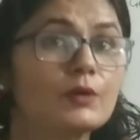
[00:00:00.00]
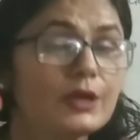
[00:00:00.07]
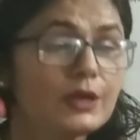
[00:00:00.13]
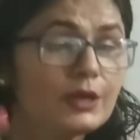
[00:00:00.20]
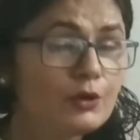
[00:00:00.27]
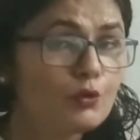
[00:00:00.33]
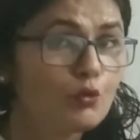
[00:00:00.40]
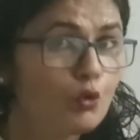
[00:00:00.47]

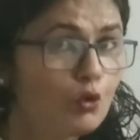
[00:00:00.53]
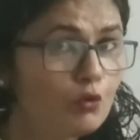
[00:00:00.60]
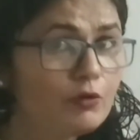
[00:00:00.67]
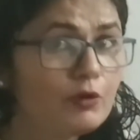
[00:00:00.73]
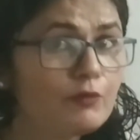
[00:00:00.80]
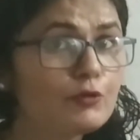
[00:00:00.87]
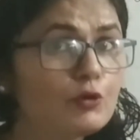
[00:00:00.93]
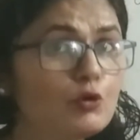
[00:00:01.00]
in
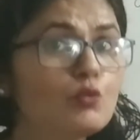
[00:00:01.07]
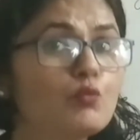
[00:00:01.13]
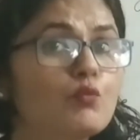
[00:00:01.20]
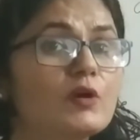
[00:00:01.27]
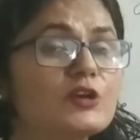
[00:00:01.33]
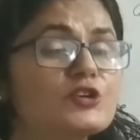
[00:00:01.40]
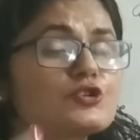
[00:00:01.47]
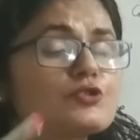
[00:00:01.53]
overview
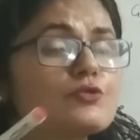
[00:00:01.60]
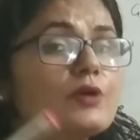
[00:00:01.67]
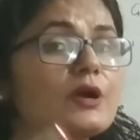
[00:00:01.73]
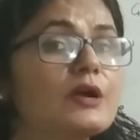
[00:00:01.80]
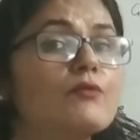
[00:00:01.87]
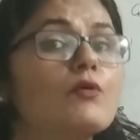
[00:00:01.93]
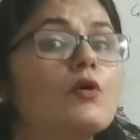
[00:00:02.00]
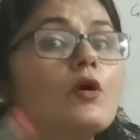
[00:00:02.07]
what you
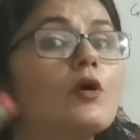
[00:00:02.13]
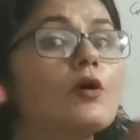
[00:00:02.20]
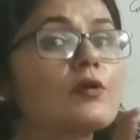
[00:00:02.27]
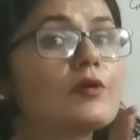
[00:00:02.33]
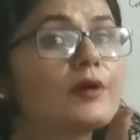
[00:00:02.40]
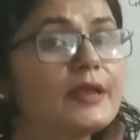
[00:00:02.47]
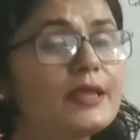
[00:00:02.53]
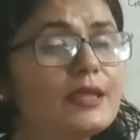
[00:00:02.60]
have
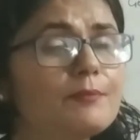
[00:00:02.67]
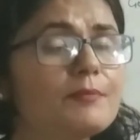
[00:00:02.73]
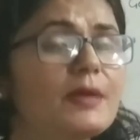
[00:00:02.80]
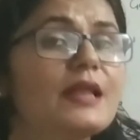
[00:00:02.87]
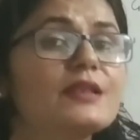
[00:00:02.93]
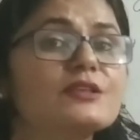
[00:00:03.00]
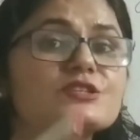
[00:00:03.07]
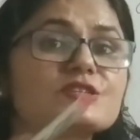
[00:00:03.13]
already
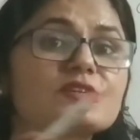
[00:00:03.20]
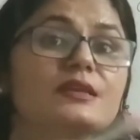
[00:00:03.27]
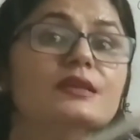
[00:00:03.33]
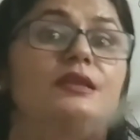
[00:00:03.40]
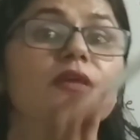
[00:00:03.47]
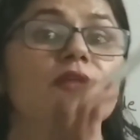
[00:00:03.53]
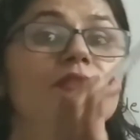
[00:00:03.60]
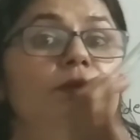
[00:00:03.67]

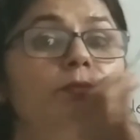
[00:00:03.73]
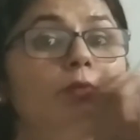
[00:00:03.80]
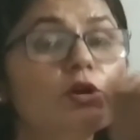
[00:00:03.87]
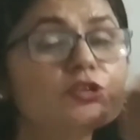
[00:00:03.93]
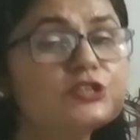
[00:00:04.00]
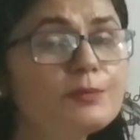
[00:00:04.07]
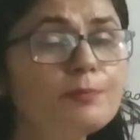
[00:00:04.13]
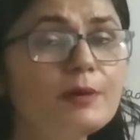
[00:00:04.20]
mentioned in the
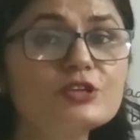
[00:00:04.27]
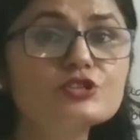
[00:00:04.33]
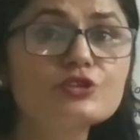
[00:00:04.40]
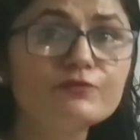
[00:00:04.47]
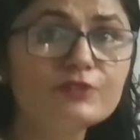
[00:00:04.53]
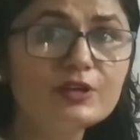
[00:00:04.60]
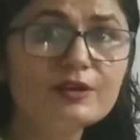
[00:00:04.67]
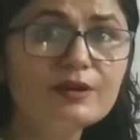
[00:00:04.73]
body part
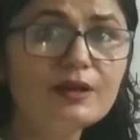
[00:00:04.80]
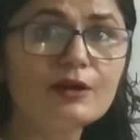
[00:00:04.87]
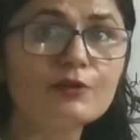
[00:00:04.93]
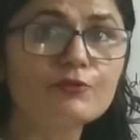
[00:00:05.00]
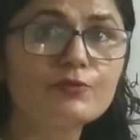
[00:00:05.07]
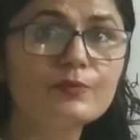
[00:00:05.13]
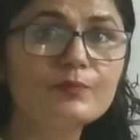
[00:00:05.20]
of the graph.